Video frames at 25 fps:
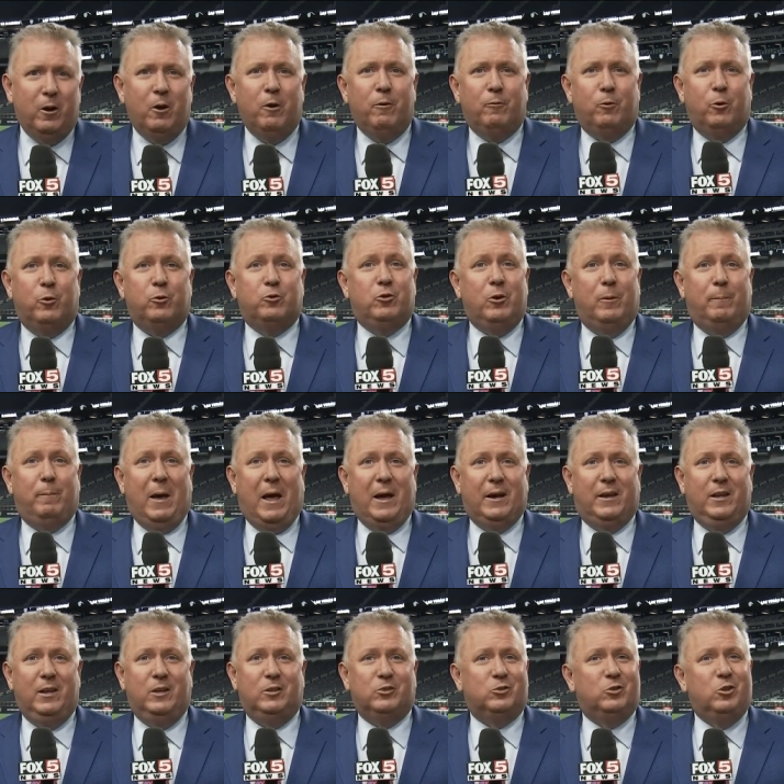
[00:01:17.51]
for a trip back
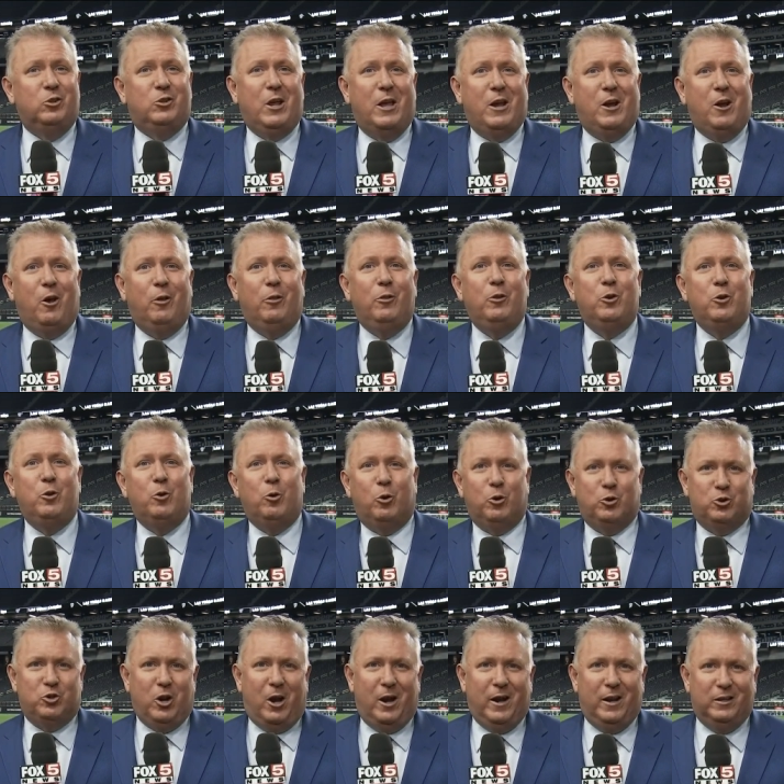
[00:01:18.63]
east to take on the New York
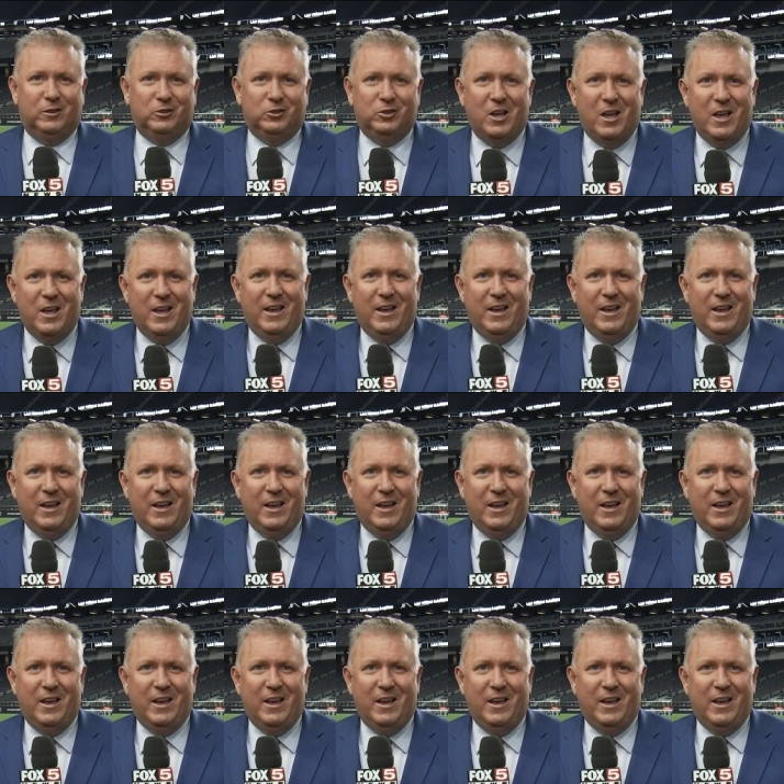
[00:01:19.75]
Giants.